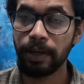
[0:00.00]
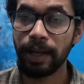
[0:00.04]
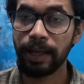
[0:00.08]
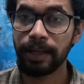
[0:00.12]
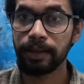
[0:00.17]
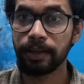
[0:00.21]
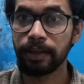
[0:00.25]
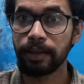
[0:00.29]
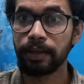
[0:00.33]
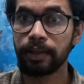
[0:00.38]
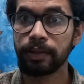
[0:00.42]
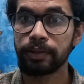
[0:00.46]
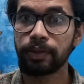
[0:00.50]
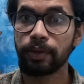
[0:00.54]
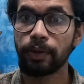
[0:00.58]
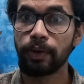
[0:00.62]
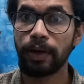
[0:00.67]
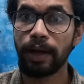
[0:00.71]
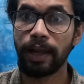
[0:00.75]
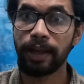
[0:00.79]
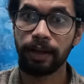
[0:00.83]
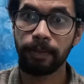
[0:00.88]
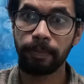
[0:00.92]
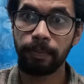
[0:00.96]
like so
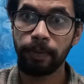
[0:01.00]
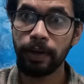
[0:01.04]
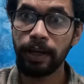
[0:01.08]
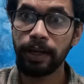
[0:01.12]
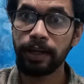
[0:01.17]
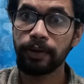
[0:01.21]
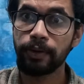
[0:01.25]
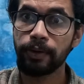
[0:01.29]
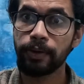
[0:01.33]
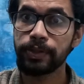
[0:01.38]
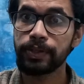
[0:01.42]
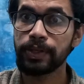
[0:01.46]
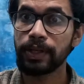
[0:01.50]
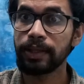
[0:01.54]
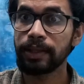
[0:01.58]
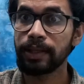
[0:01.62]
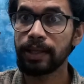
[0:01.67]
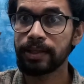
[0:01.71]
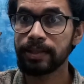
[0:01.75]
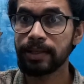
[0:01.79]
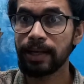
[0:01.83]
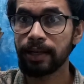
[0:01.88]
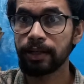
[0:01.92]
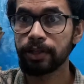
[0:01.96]
like a bullet goes in,
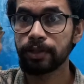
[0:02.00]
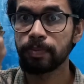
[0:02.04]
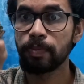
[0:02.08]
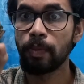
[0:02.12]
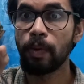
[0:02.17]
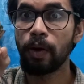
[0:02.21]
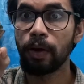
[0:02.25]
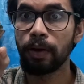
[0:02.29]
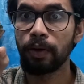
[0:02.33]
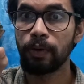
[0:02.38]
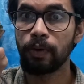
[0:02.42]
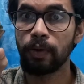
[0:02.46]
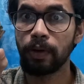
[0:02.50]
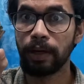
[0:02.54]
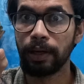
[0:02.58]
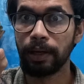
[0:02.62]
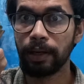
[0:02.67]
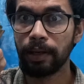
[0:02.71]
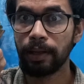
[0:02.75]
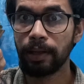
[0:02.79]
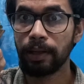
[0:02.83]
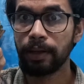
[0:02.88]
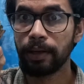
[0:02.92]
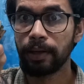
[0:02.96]
there's like a small hole,
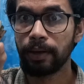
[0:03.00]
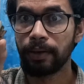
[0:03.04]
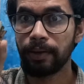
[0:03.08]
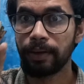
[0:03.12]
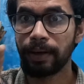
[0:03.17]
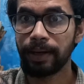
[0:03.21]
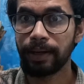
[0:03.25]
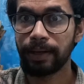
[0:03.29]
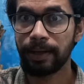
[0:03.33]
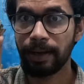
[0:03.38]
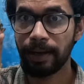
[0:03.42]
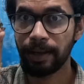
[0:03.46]
right?